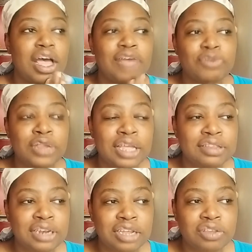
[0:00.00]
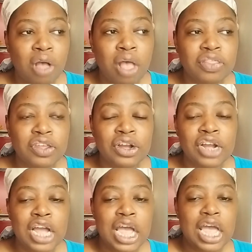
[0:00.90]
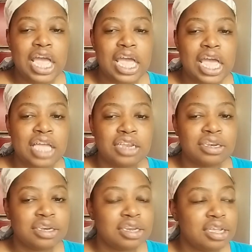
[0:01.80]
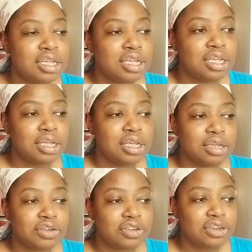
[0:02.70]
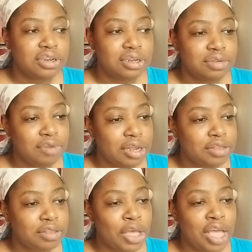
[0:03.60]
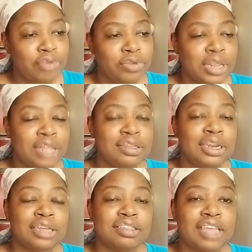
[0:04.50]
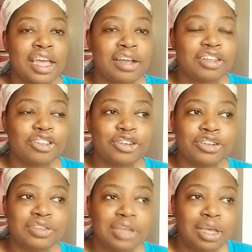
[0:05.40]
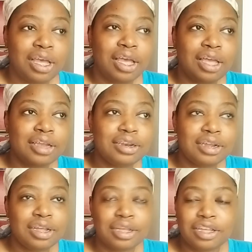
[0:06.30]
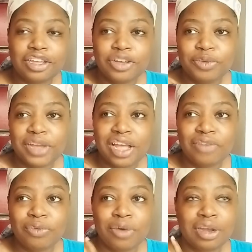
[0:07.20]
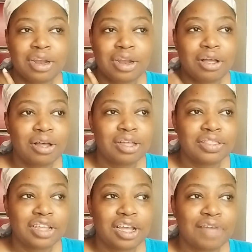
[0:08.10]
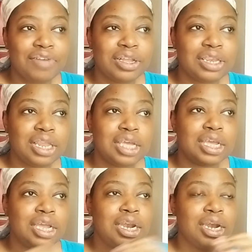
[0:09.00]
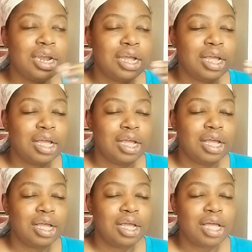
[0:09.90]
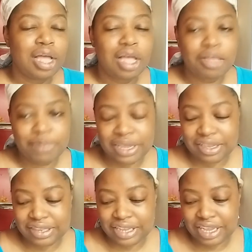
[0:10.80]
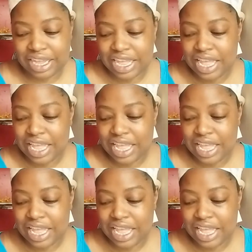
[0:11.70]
Afro-Latinx author, and she writes about Afro-Latinx characters, and here we have one on the cover looking amazing.